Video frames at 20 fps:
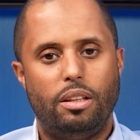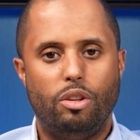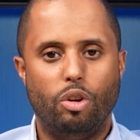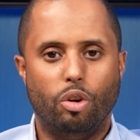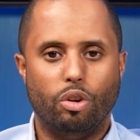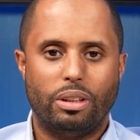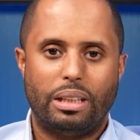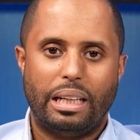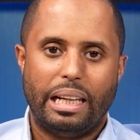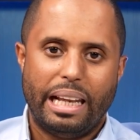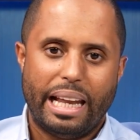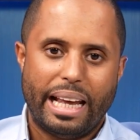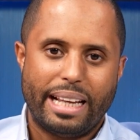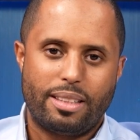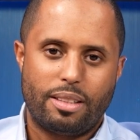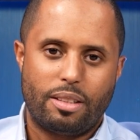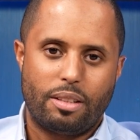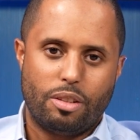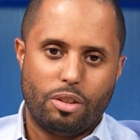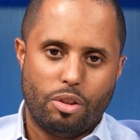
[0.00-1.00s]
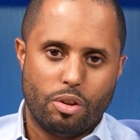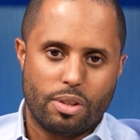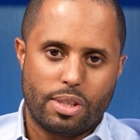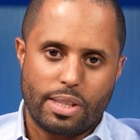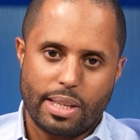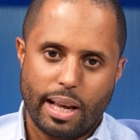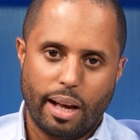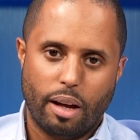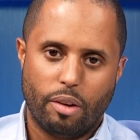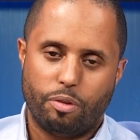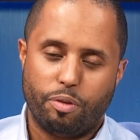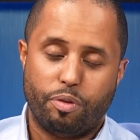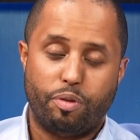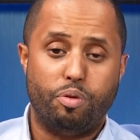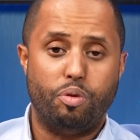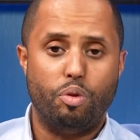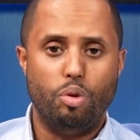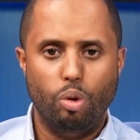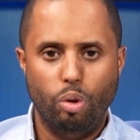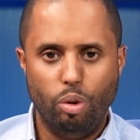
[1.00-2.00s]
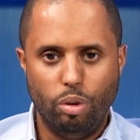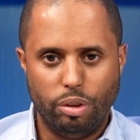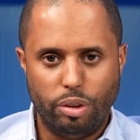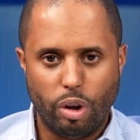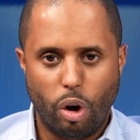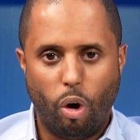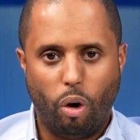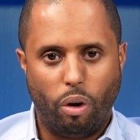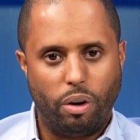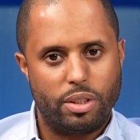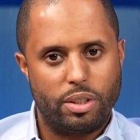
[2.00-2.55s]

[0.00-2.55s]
Don't let yourself fooled or